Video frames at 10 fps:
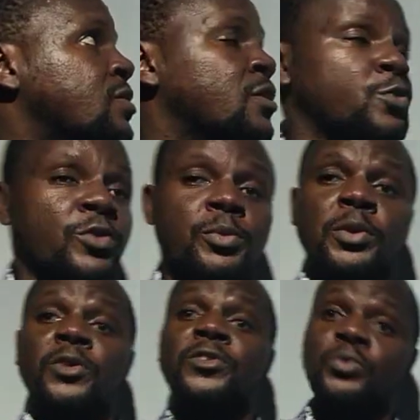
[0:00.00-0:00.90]
with H2SO
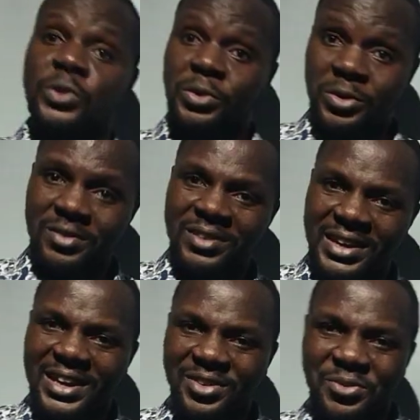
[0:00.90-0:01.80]
because it will not
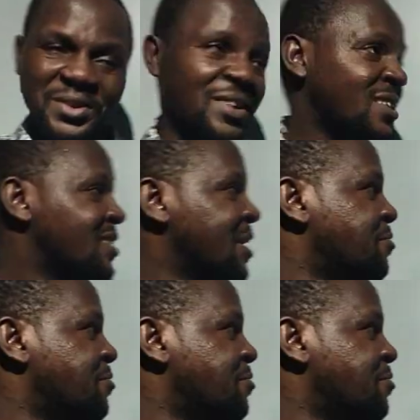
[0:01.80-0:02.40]
react with it.